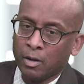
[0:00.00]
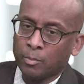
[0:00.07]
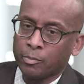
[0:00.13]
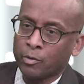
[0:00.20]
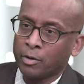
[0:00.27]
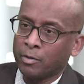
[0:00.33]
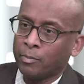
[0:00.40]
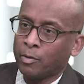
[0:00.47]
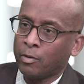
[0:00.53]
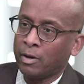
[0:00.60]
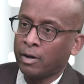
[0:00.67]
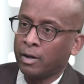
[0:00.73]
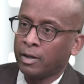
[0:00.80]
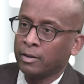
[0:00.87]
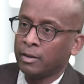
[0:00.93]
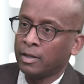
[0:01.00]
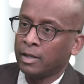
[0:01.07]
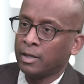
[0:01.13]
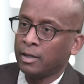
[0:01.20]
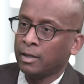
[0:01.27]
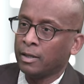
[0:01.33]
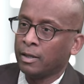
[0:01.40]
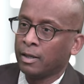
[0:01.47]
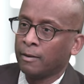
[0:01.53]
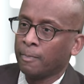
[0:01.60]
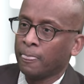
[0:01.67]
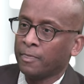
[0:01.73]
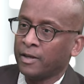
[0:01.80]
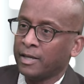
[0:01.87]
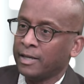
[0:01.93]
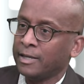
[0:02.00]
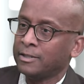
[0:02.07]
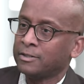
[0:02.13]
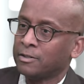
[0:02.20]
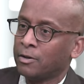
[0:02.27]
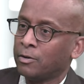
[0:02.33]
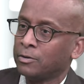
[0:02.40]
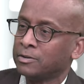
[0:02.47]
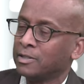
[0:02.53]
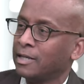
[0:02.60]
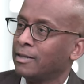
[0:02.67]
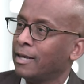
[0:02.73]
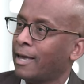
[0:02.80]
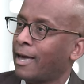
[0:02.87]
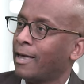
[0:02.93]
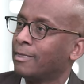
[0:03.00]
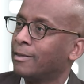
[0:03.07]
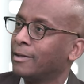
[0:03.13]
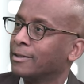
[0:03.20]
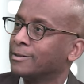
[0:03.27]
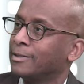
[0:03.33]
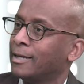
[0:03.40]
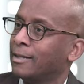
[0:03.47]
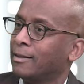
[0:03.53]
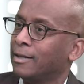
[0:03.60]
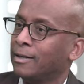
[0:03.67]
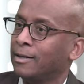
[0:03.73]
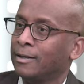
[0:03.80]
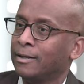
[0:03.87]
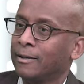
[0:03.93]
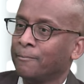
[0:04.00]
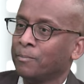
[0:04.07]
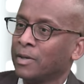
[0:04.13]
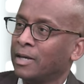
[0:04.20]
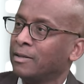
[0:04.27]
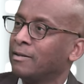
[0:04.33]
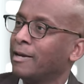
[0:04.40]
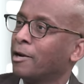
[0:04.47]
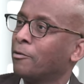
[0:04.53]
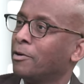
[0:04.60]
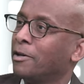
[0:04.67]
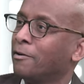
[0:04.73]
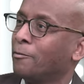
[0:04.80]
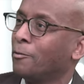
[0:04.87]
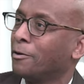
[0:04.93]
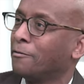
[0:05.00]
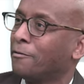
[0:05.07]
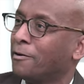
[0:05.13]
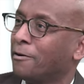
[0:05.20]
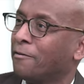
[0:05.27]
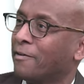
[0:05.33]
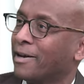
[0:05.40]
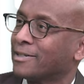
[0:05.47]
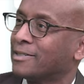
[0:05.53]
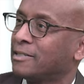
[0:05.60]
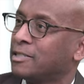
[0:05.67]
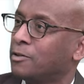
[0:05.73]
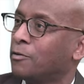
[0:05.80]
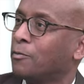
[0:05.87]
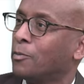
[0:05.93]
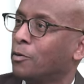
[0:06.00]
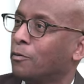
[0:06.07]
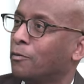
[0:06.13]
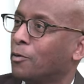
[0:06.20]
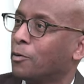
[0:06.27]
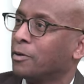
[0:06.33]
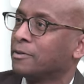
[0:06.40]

brought upon the ethos and the ethics and the integrity of One Fairfax as you've moved forward?